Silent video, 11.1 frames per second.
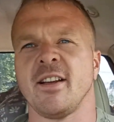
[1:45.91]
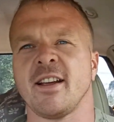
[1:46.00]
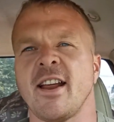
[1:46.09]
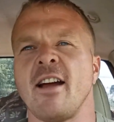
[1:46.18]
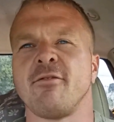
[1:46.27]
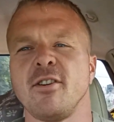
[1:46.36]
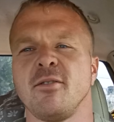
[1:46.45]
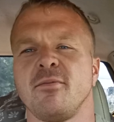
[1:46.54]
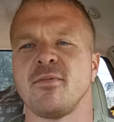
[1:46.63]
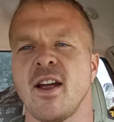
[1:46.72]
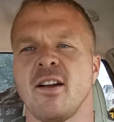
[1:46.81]
Like, every
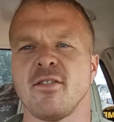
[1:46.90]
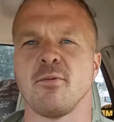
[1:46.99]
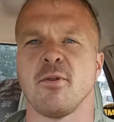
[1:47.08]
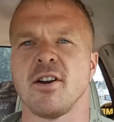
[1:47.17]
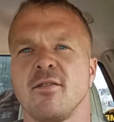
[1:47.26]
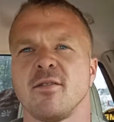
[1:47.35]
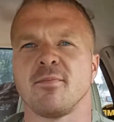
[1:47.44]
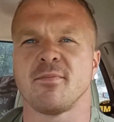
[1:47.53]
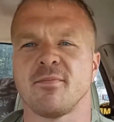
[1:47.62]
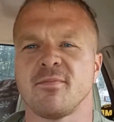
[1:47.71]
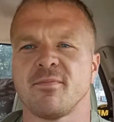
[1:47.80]
one of
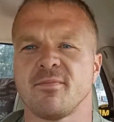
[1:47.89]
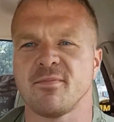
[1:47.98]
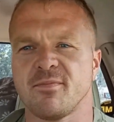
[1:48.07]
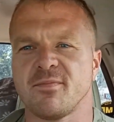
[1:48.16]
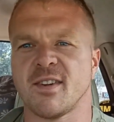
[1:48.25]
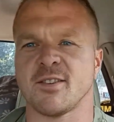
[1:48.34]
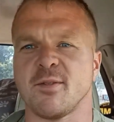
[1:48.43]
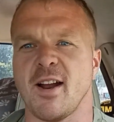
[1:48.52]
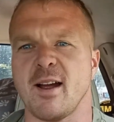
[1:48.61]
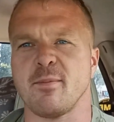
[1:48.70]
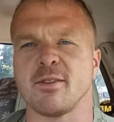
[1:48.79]
them. That's
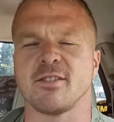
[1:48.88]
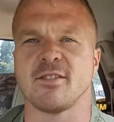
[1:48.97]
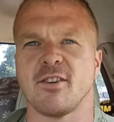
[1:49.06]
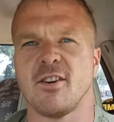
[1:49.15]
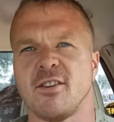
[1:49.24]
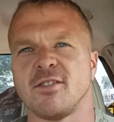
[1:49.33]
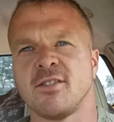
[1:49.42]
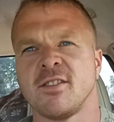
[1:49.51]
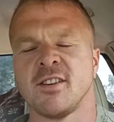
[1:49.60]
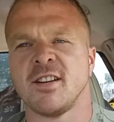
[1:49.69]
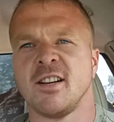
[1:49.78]
what happens. They're all
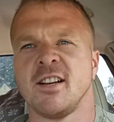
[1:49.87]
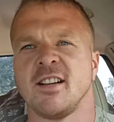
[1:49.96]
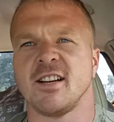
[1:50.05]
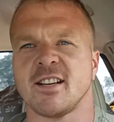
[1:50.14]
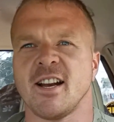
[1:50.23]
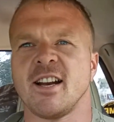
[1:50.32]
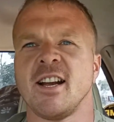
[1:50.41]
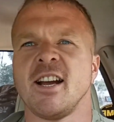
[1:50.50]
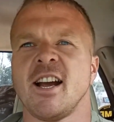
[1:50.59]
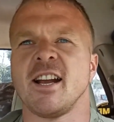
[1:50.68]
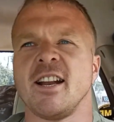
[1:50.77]
like that.
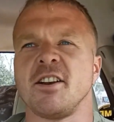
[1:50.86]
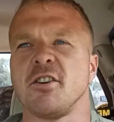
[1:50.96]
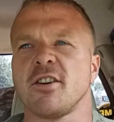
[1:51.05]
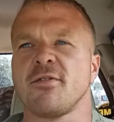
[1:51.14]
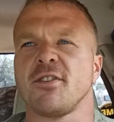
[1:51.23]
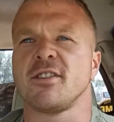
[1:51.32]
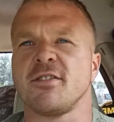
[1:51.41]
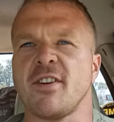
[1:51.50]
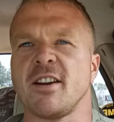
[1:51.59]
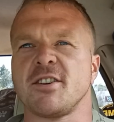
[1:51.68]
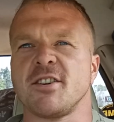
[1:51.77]
And then you're looking for this
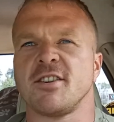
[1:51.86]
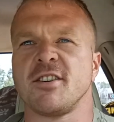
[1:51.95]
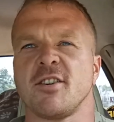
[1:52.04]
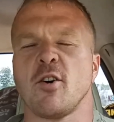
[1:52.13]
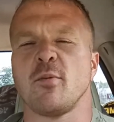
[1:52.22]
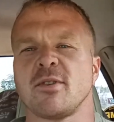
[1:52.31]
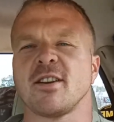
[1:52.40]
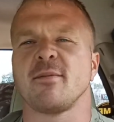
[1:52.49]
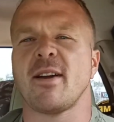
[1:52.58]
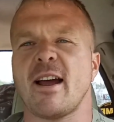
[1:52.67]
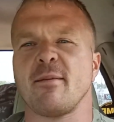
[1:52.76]
adventure. You're hoping
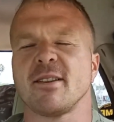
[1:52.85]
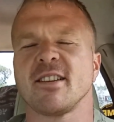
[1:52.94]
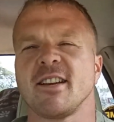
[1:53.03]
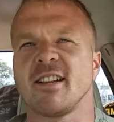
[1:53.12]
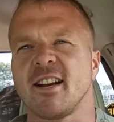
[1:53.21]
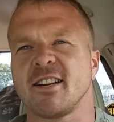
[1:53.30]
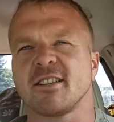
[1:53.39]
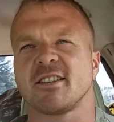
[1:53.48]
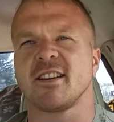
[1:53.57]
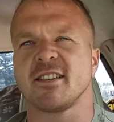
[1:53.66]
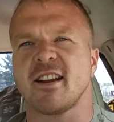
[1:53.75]
something happens, and then it
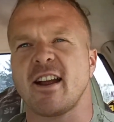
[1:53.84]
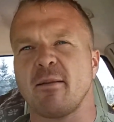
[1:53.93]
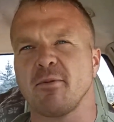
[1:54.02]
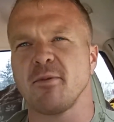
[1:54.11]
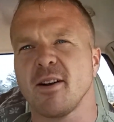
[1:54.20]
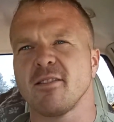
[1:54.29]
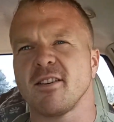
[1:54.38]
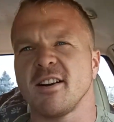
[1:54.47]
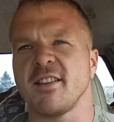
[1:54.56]
just doesn't happen or whatever.